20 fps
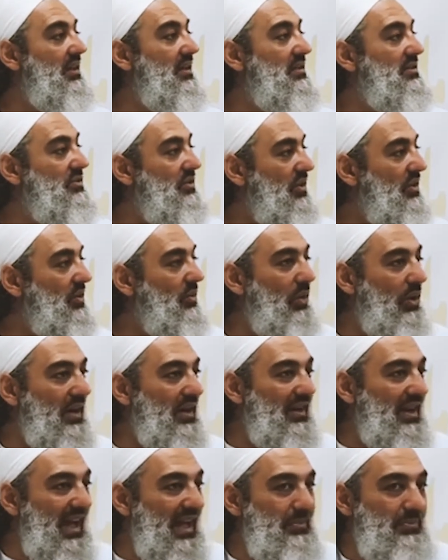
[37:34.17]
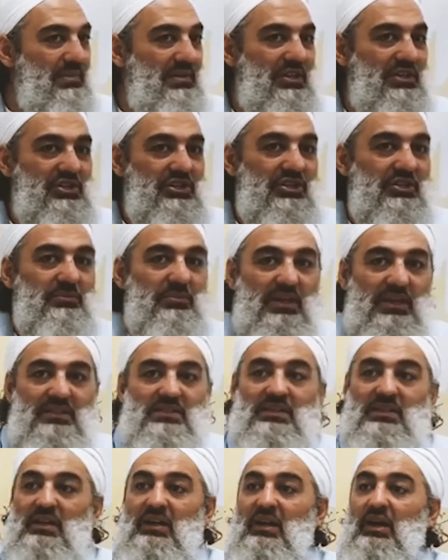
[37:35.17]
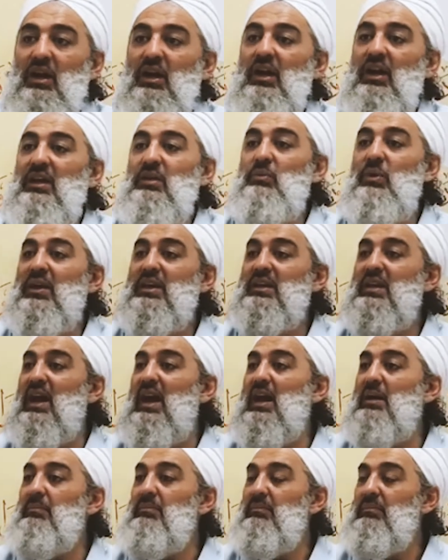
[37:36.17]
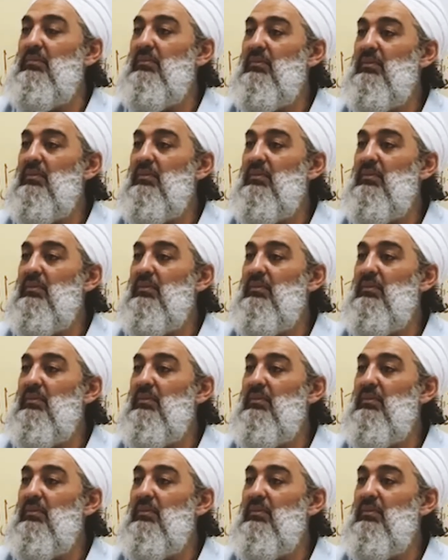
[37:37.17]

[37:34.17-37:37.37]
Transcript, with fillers: It's not quite an admonition, but it's, hey, wake up!